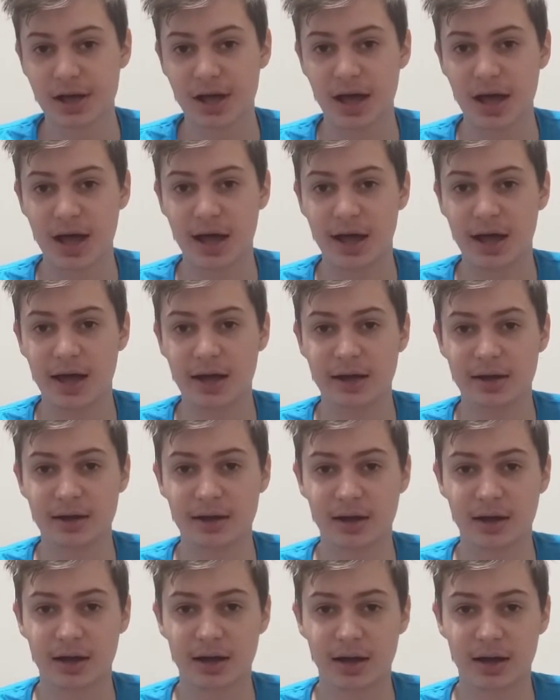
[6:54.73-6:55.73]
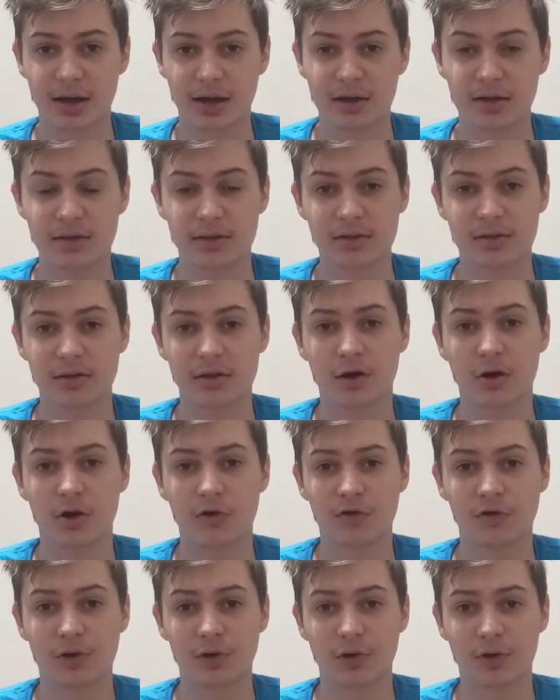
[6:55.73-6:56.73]
And
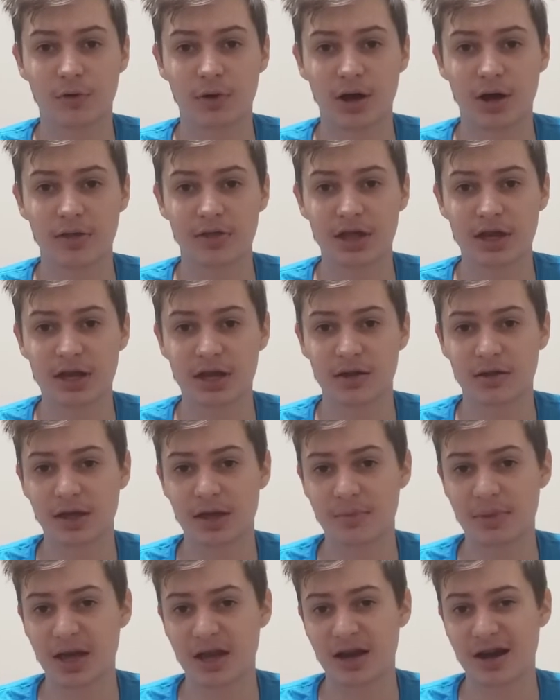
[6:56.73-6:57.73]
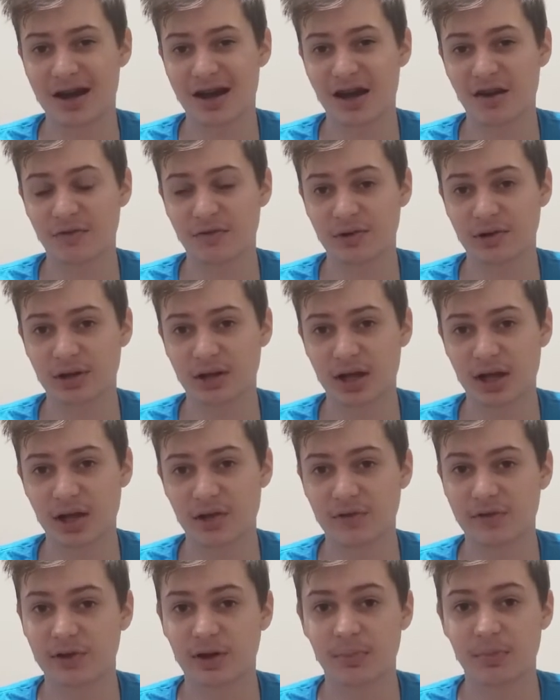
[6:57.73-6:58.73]
also they may not have
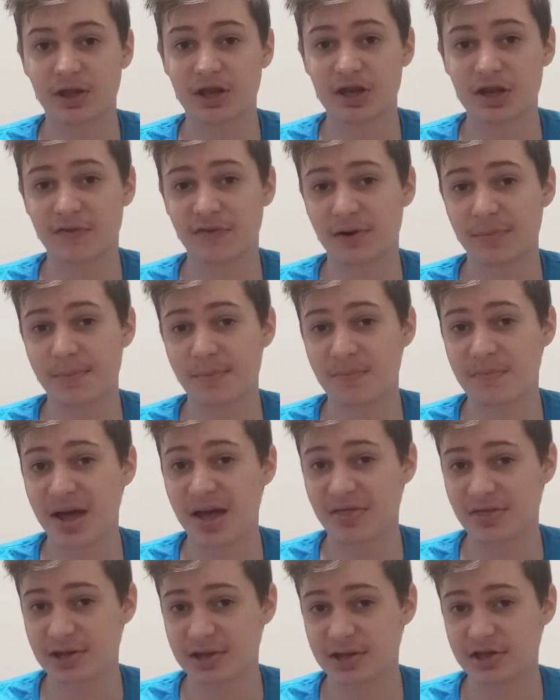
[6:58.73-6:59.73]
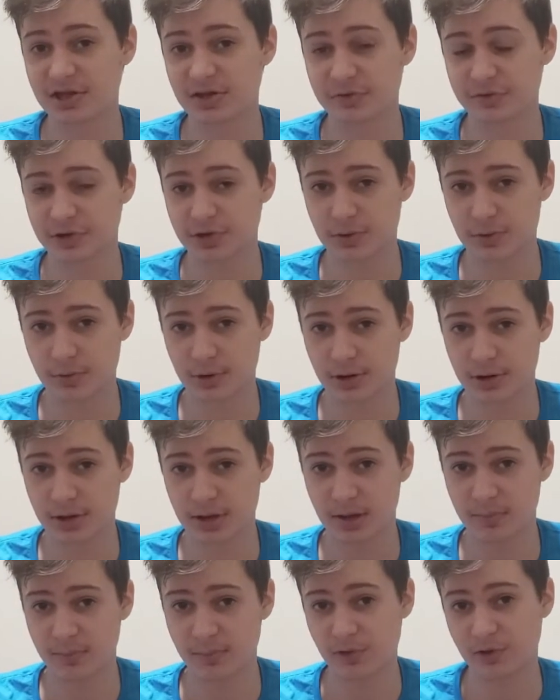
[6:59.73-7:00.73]
realized the different methods of scoring
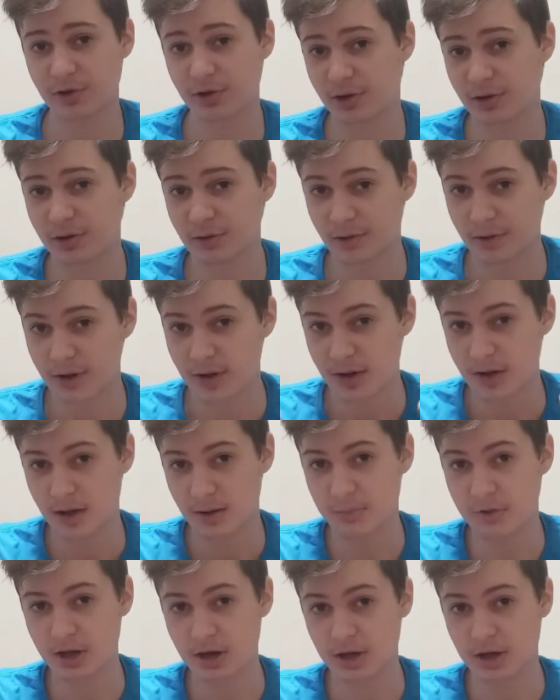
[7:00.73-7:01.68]
them. So I'm